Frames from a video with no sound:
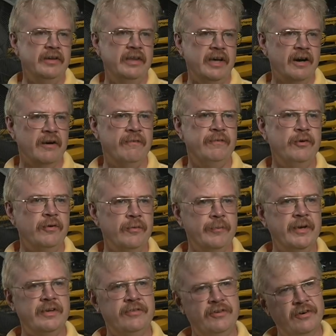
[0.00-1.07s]
The air-fuel
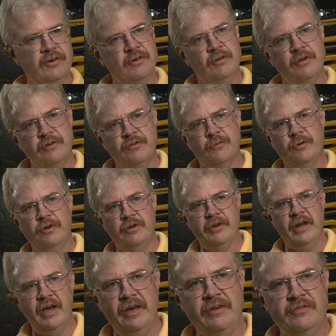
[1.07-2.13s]
mixture looks real
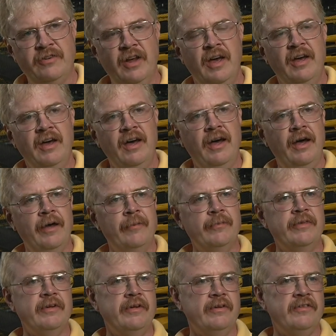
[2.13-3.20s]
nice.
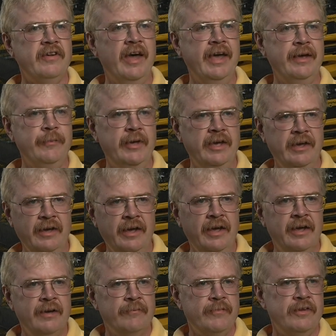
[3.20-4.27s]
The timing
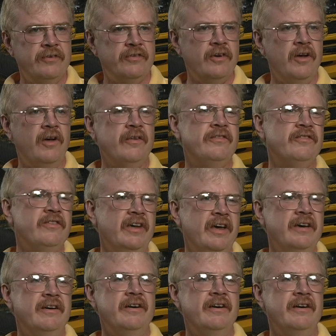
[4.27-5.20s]
is all set